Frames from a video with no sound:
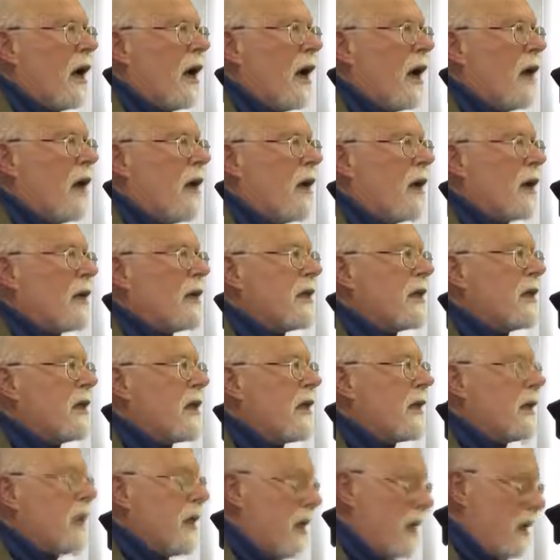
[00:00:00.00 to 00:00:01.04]
This
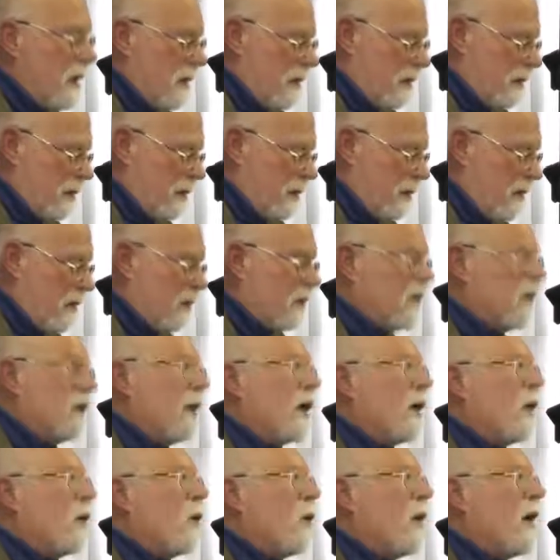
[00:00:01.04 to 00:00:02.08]
city, in
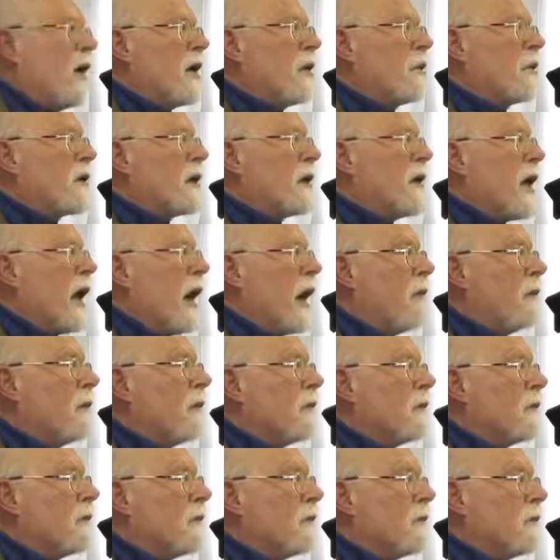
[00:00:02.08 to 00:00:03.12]
Quilliam's time,
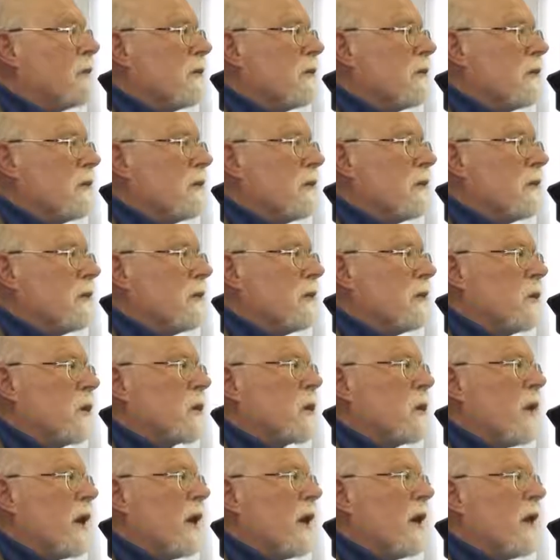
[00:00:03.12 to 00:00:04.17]
was one
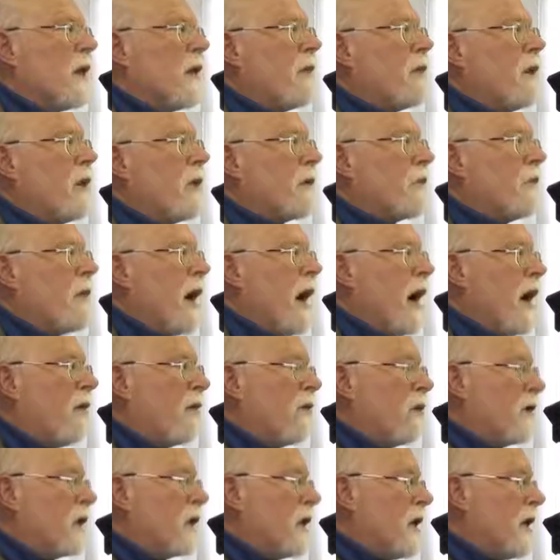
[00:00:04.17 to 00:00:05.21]
of the most powerful
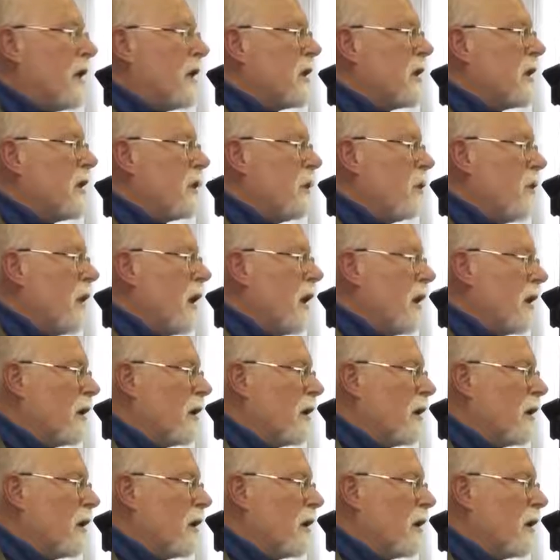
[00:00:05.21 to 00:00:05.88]
cities in the world.